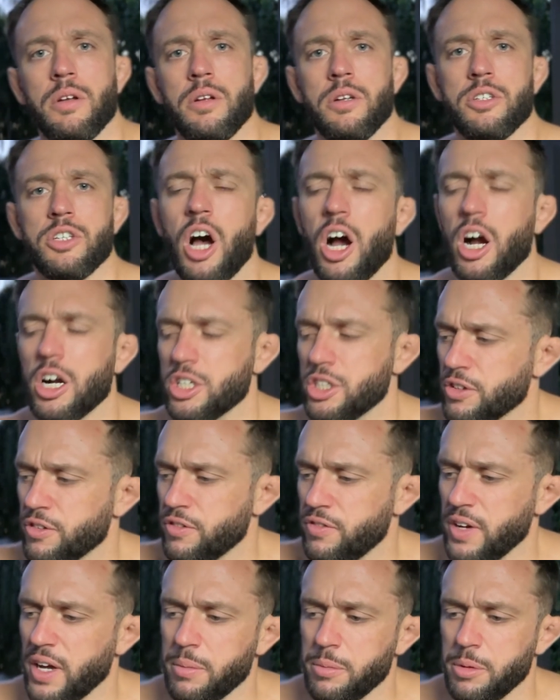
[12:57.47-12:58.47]
Talk to your
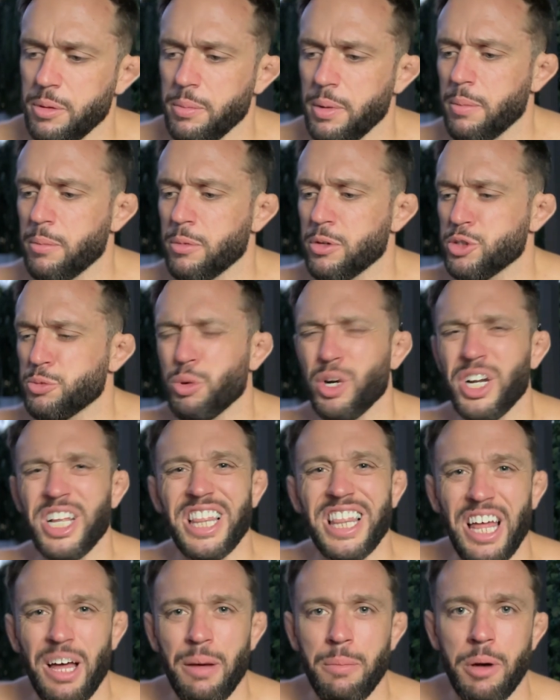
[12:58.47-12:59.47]
family members. Bring
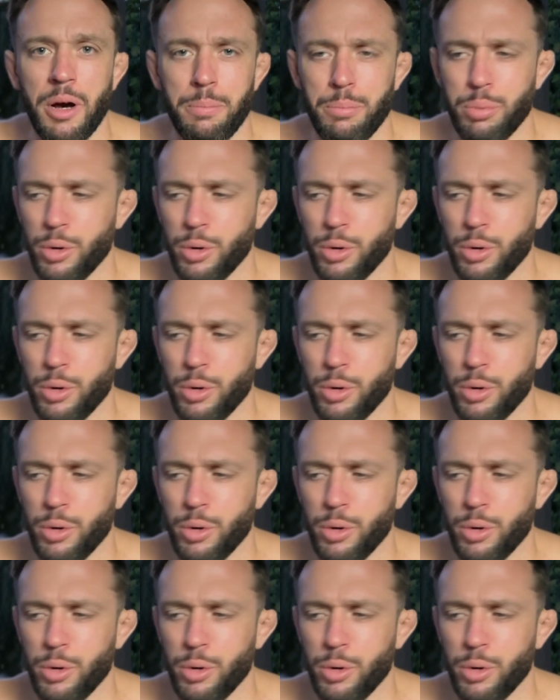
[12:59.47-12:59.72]
them up.